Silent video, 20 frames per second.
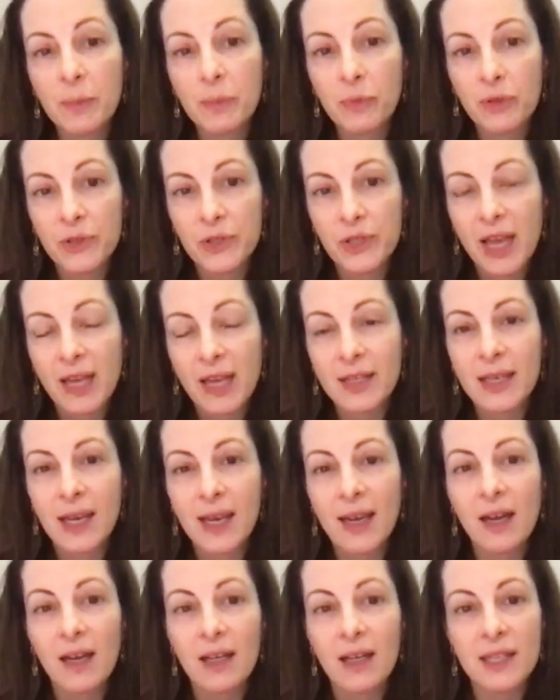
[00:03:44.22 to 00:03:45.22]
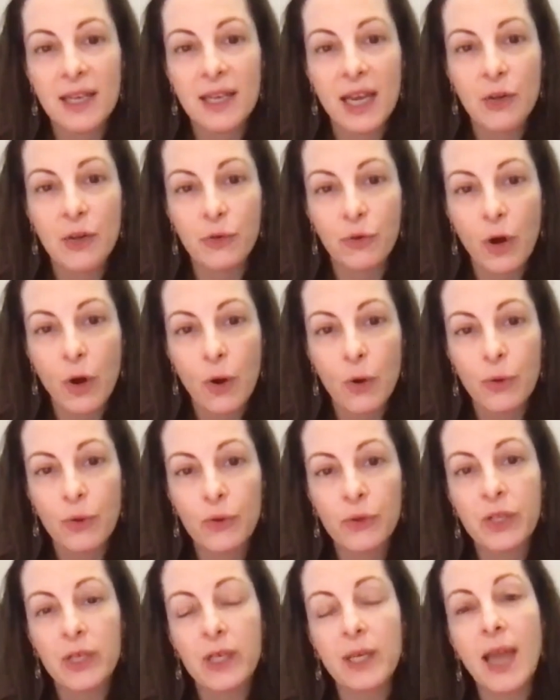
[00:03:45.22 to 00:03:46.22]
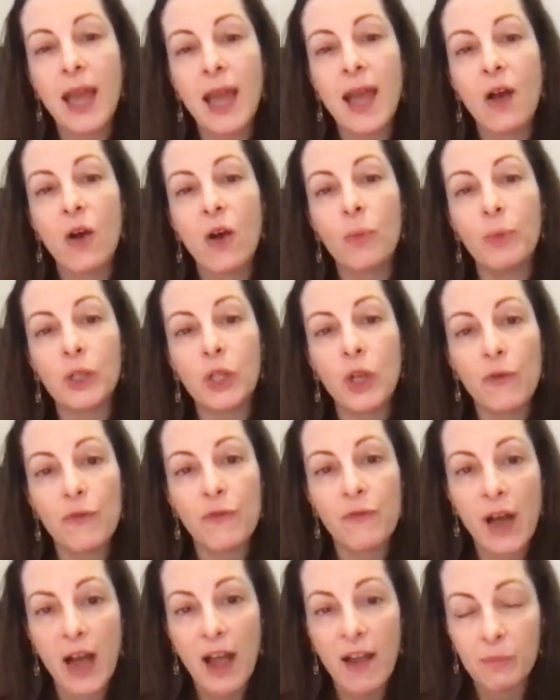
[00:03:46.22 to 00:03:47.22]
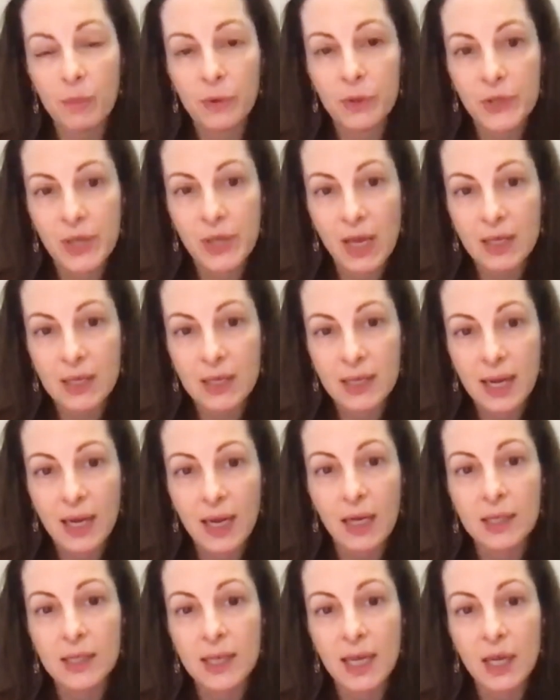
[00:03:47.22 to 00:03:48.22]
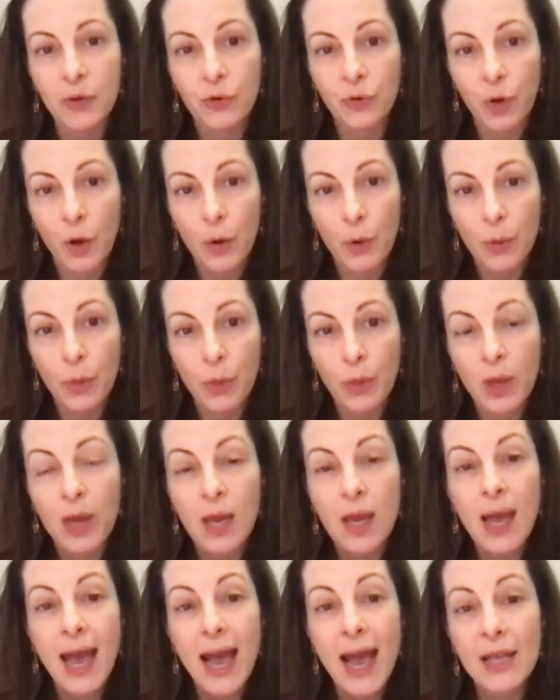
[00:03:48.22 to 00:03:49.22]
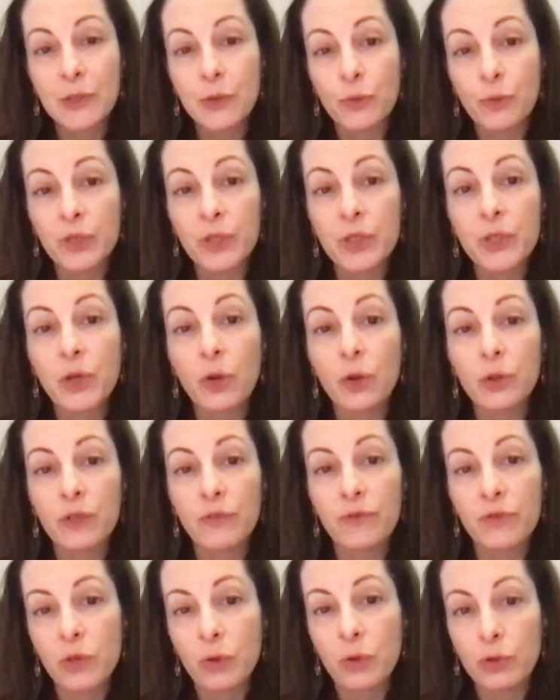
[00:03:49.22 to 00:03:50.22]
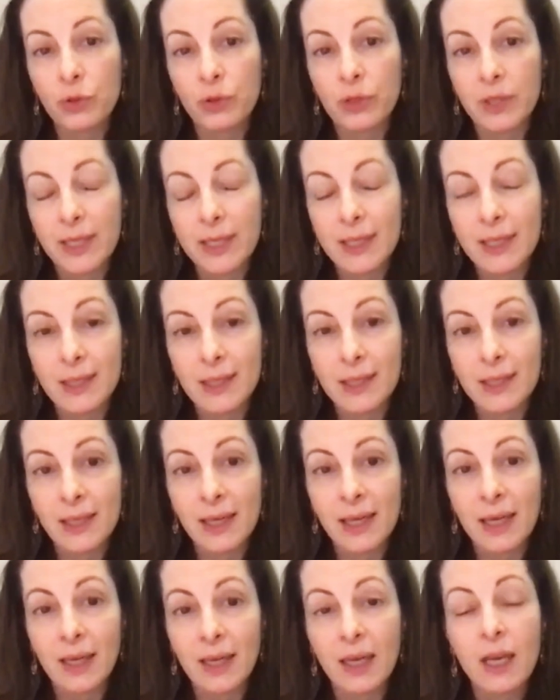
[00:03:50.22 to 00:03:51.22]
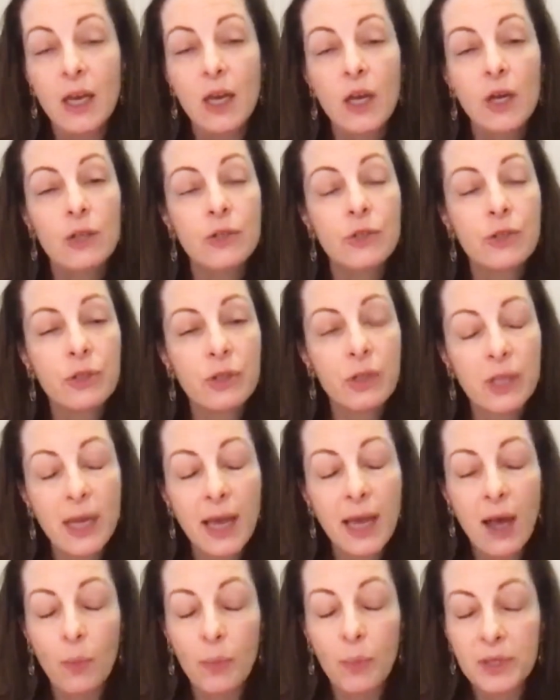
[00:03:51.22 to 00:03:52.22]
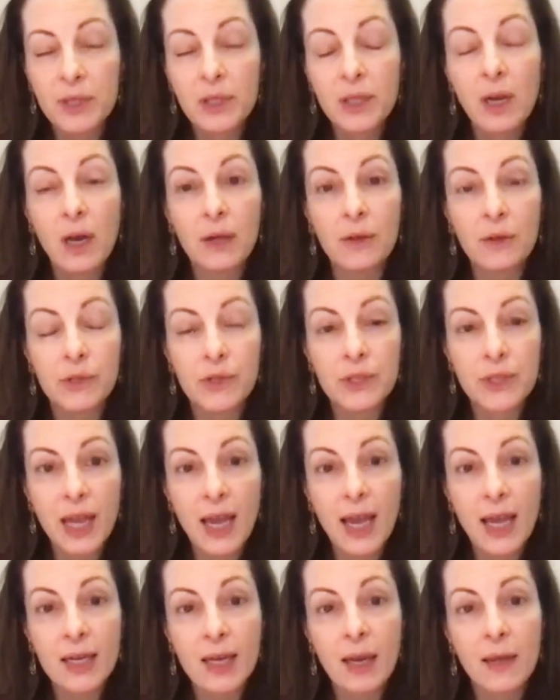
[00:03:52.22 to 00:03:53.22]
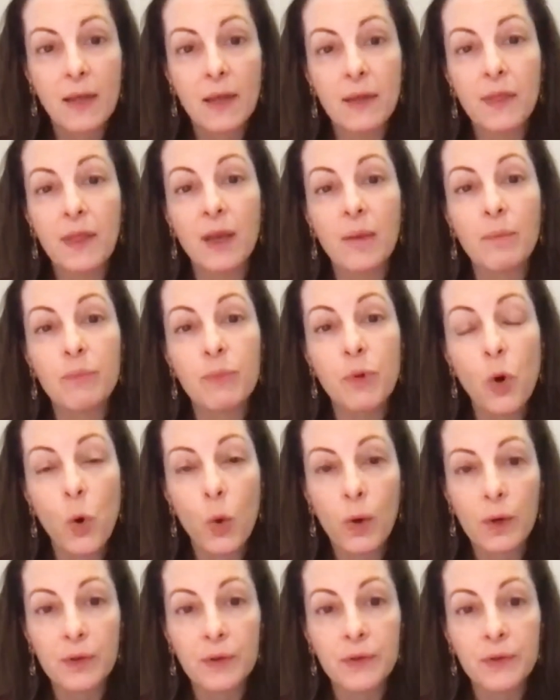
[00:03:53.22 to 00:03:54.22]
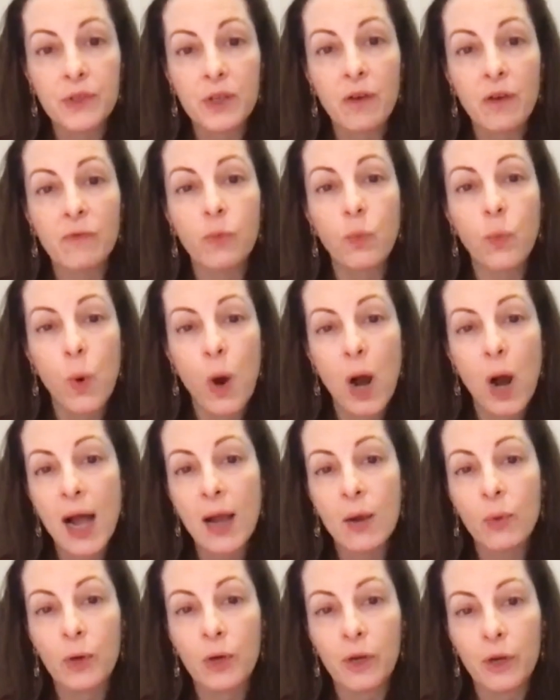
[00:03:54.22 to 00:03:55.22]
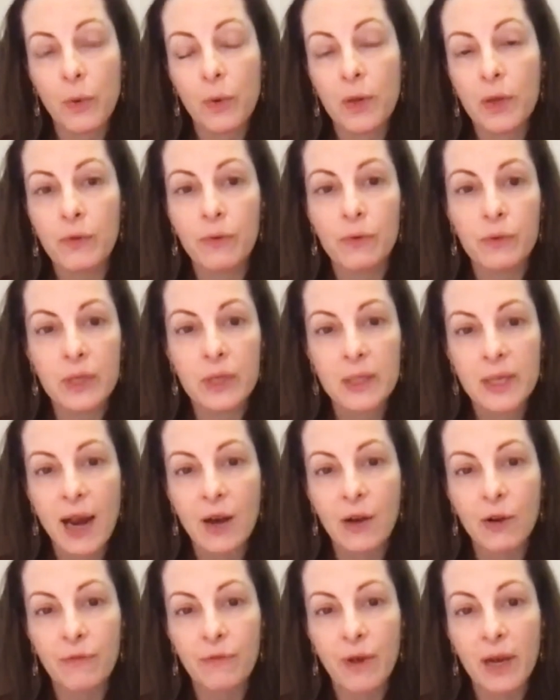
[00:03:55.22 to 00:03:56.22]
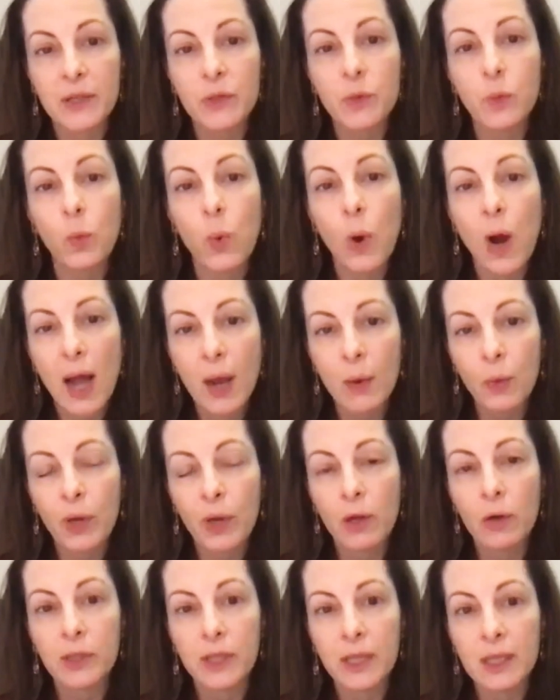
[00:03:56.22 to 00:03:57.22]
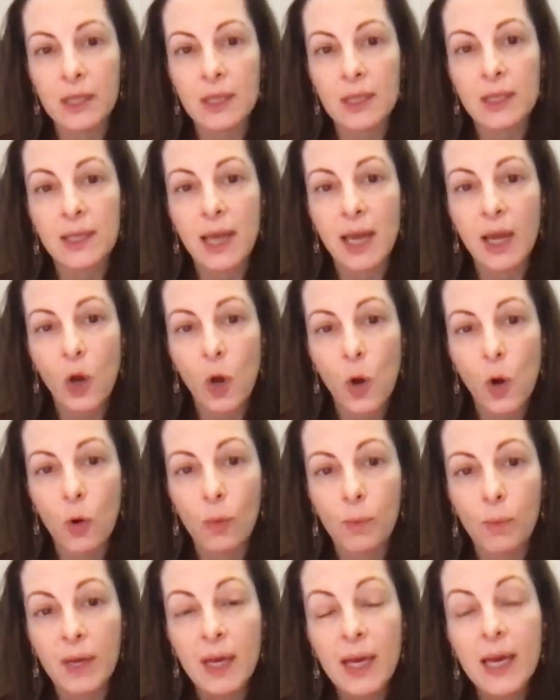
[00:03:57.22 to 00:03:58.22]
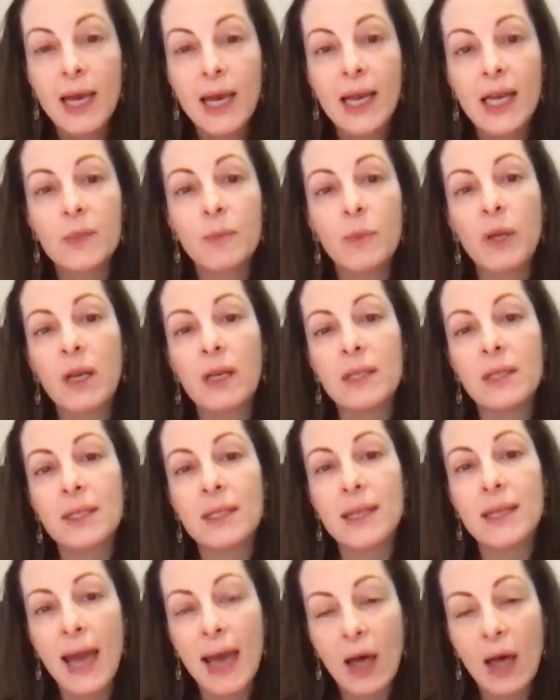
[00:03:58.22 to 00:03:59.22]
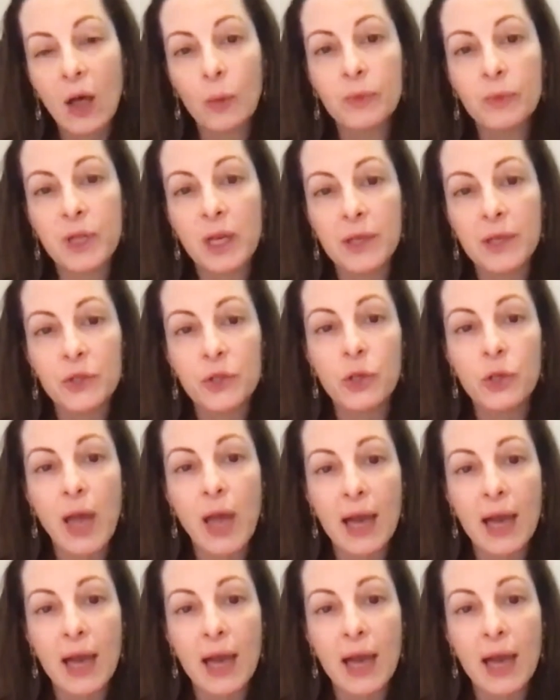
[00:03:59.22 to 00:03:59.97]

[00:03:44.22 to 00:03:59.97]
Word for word: percent day-on-day growth to now below five percent day-on-day growth as a result of social distancing should help us to understand, I think, the importance of why we're going through this sacrifice, why we all need to stay home, is because it's helped us to